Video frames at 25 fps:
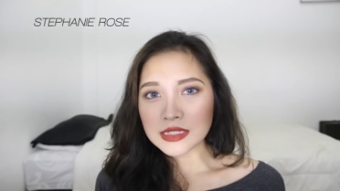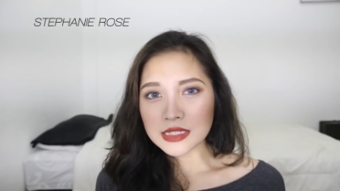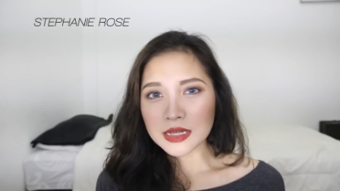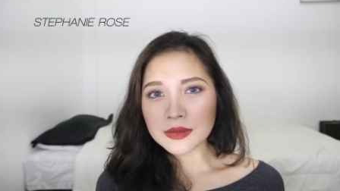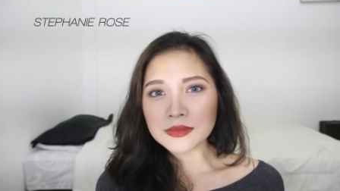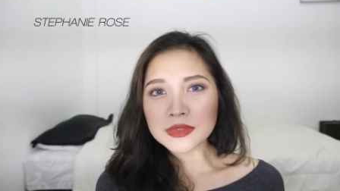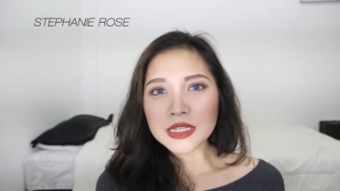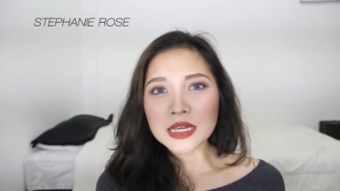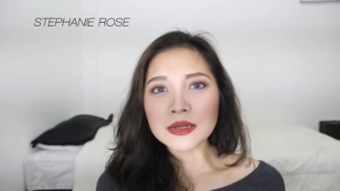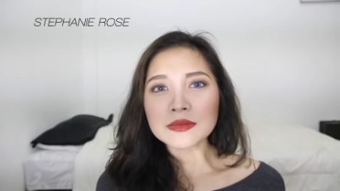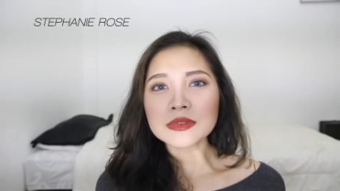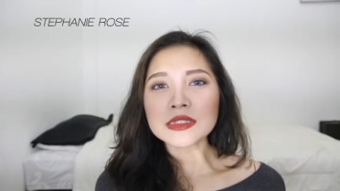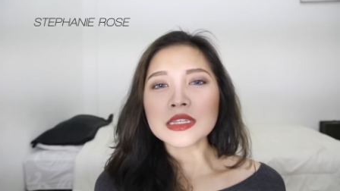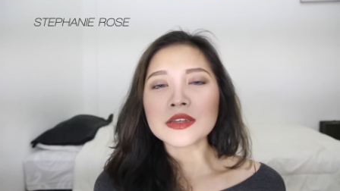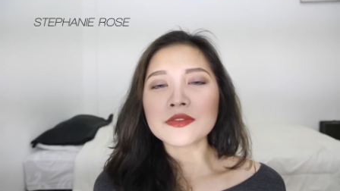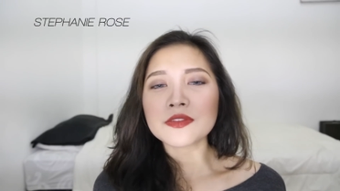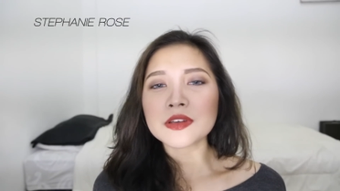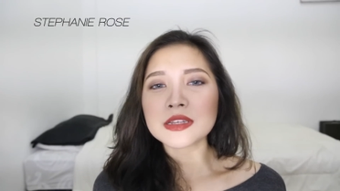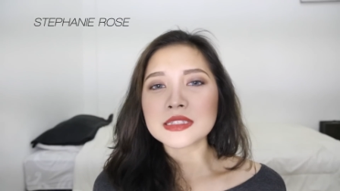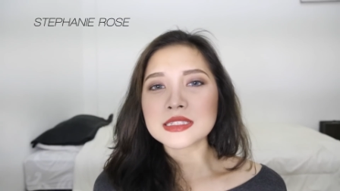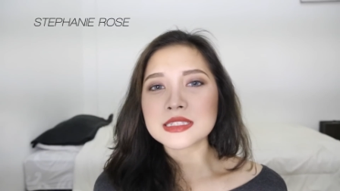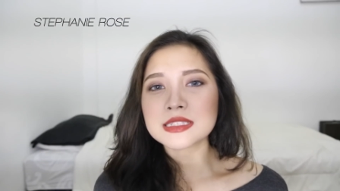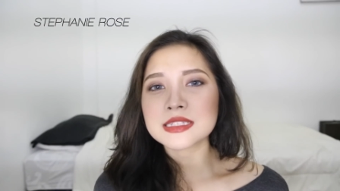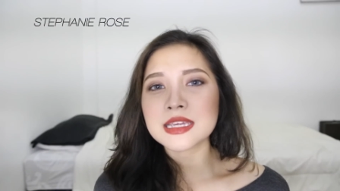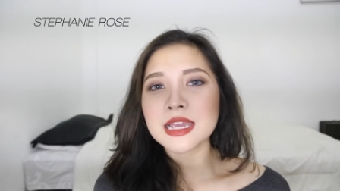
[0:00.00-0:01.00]
and sometimes if
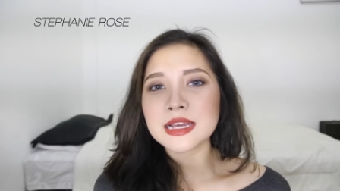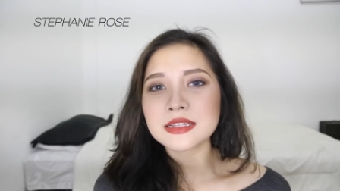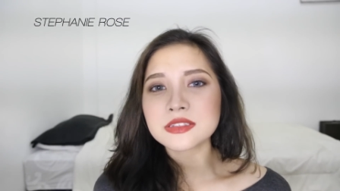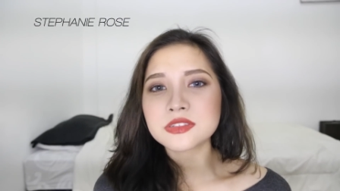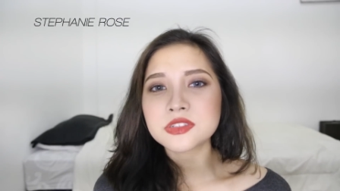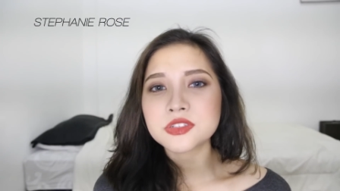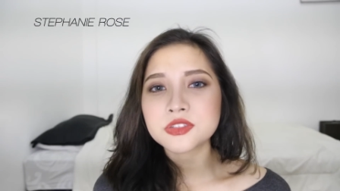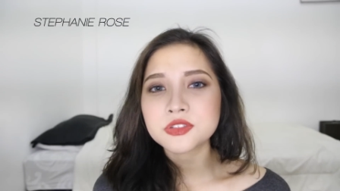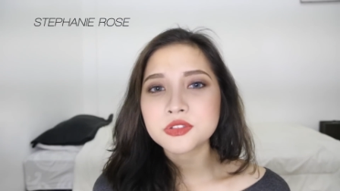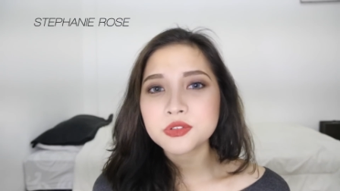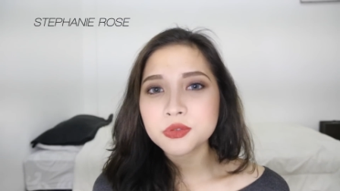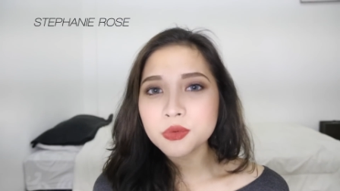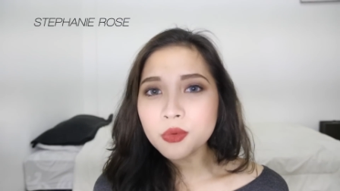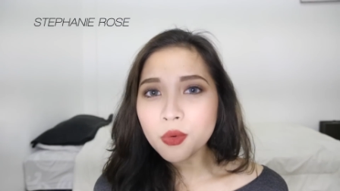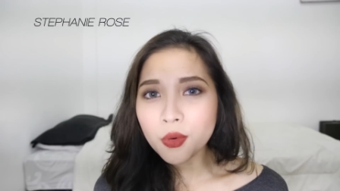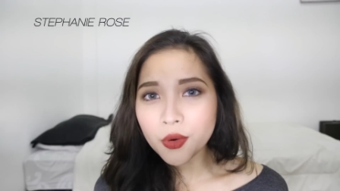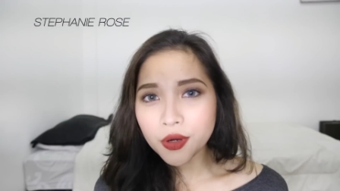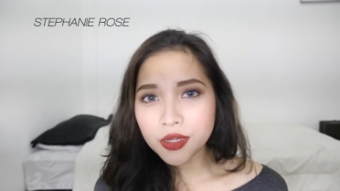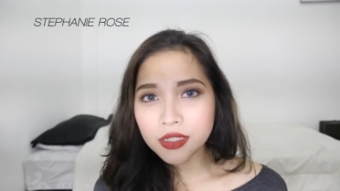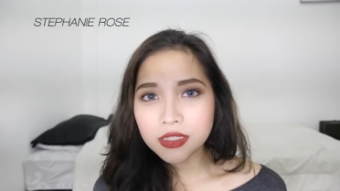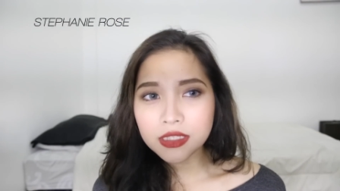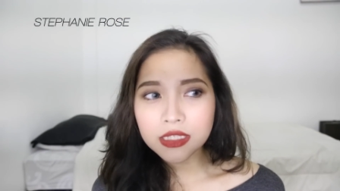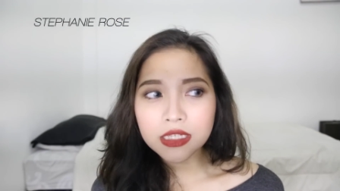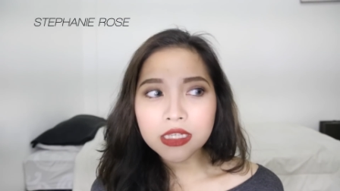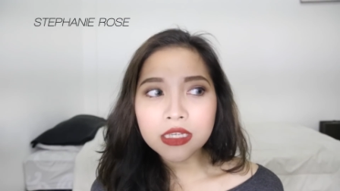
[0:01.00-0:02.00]
it gets too
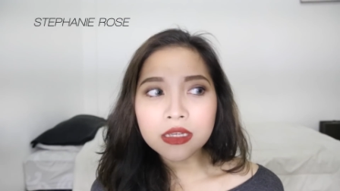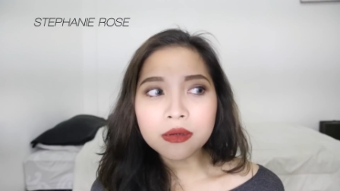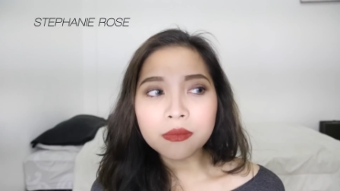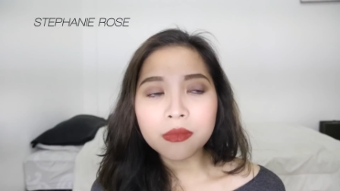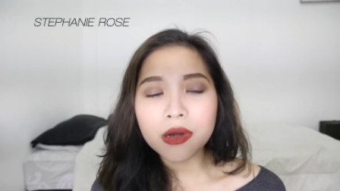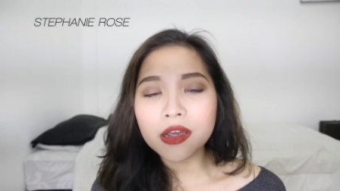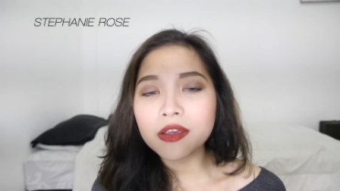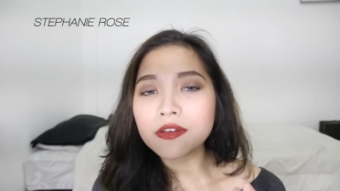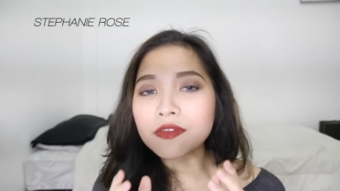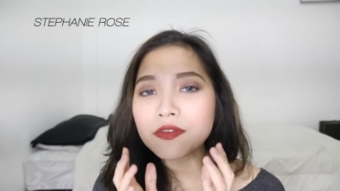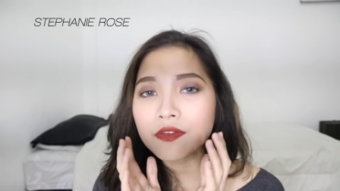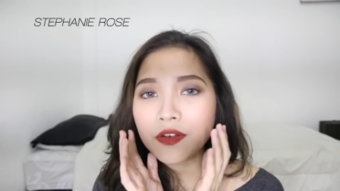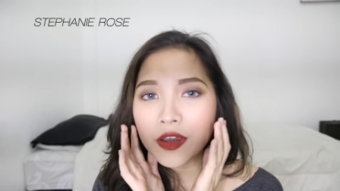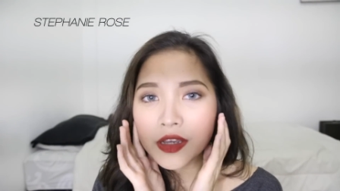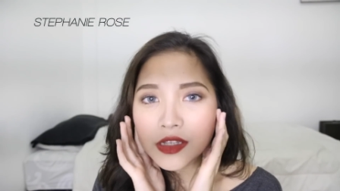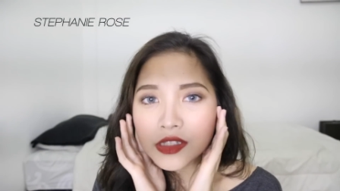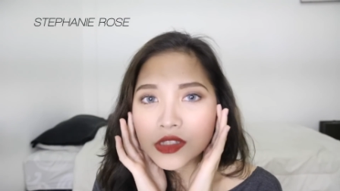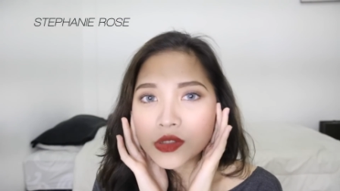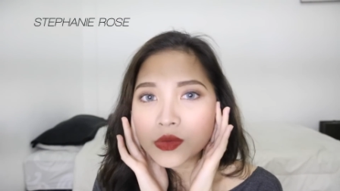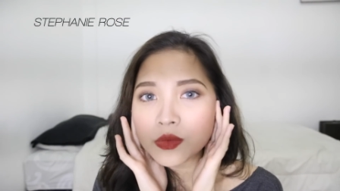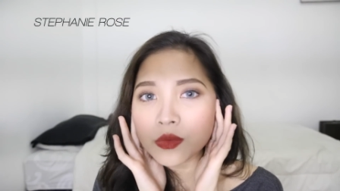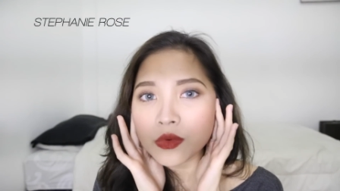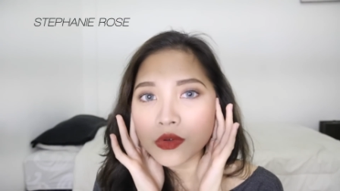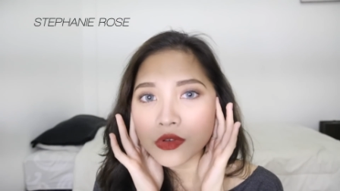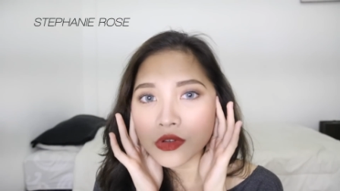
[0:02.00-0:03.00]
oily my
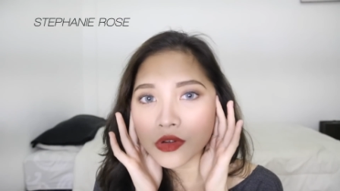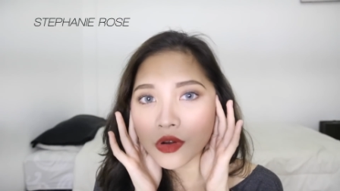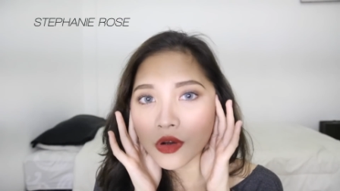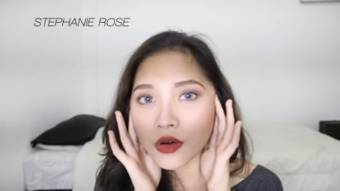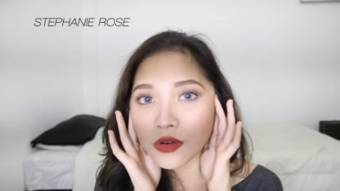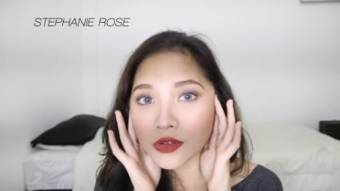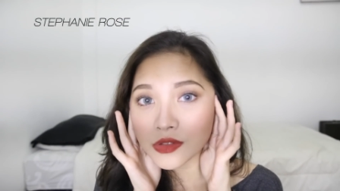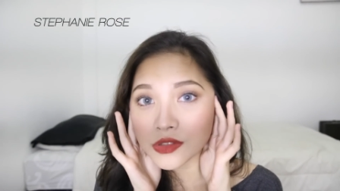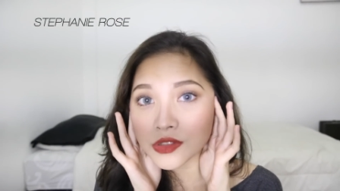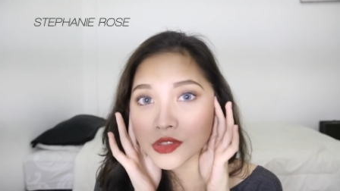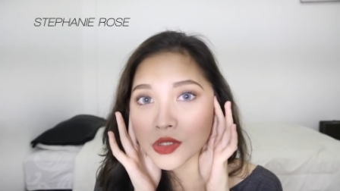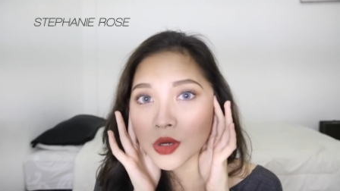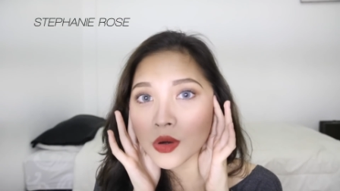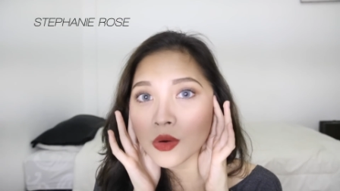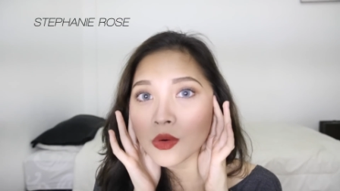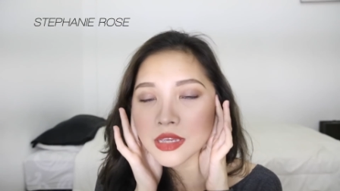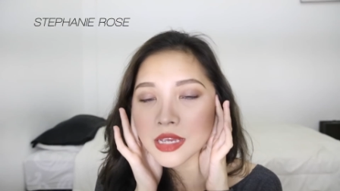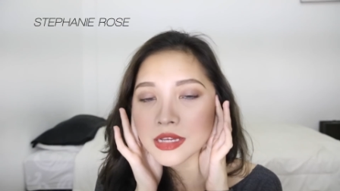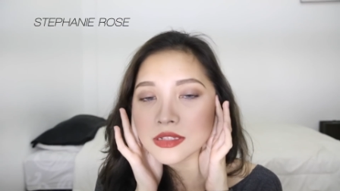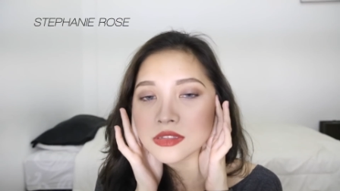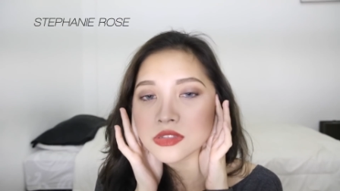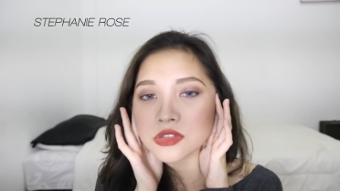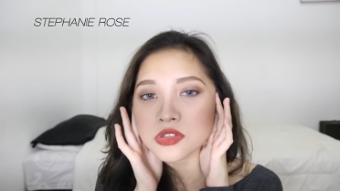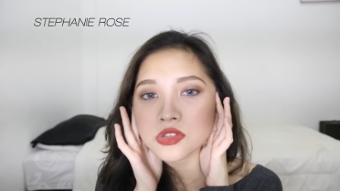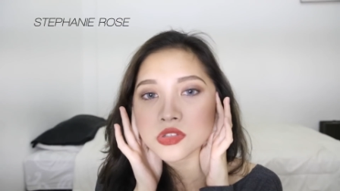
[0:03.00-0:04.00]
face would also
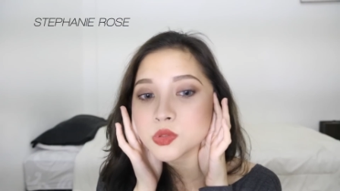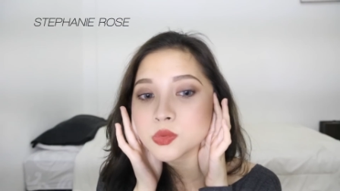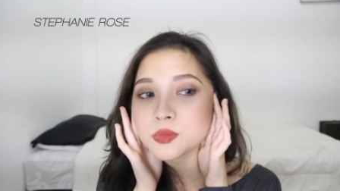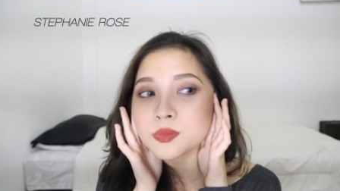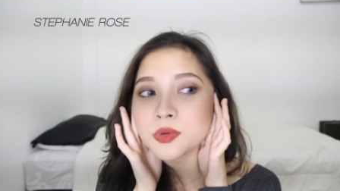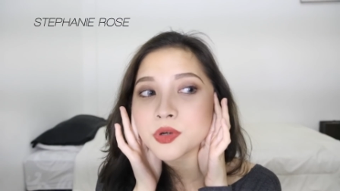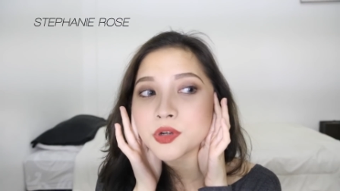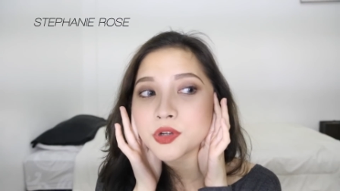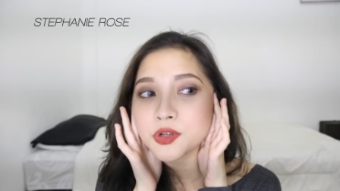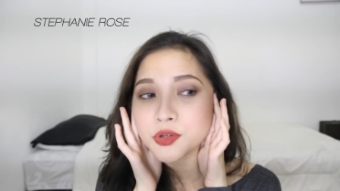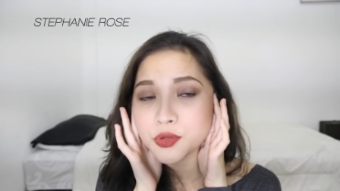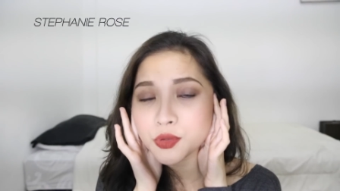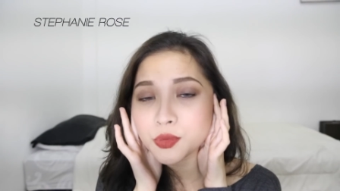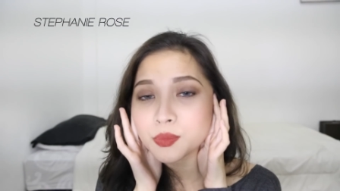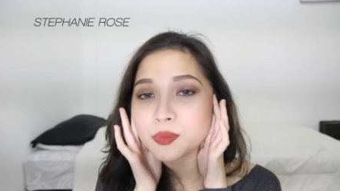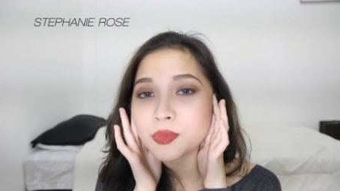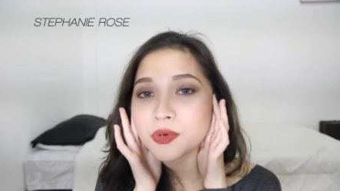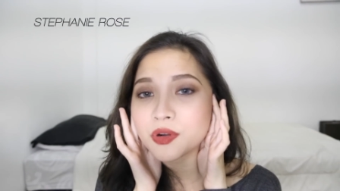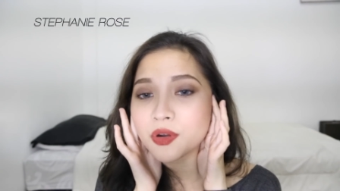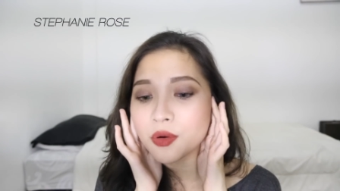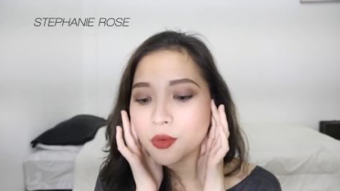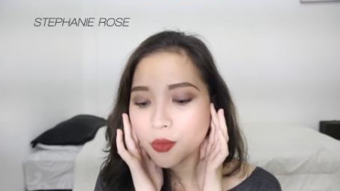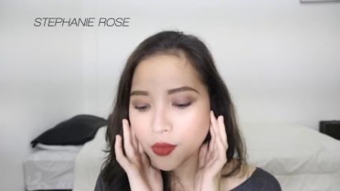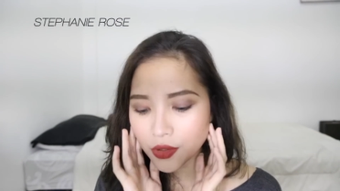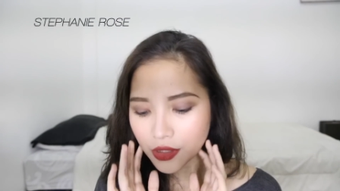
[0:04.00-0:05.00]
get super
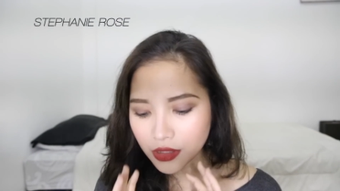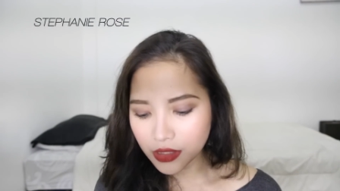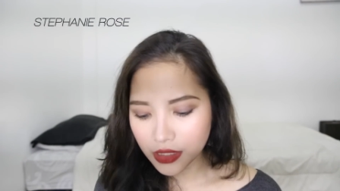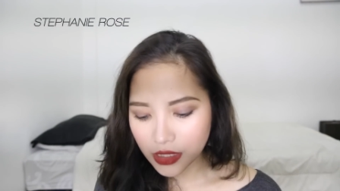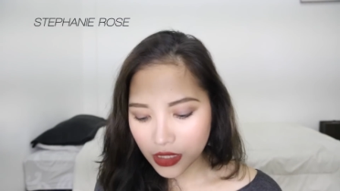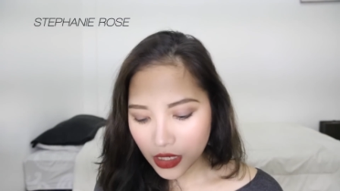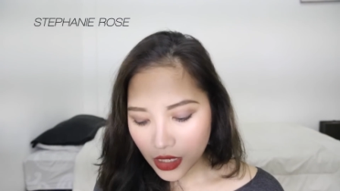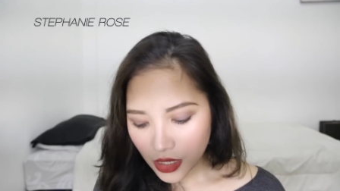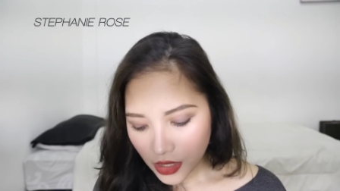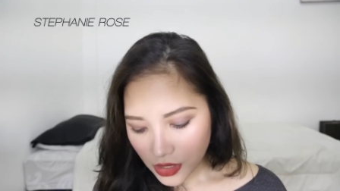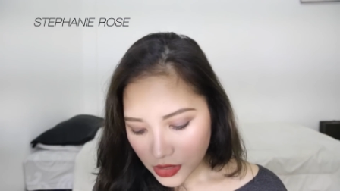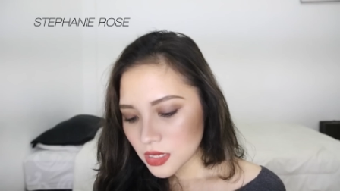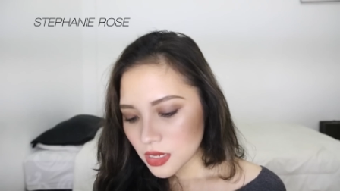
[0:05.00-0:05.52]
duper oily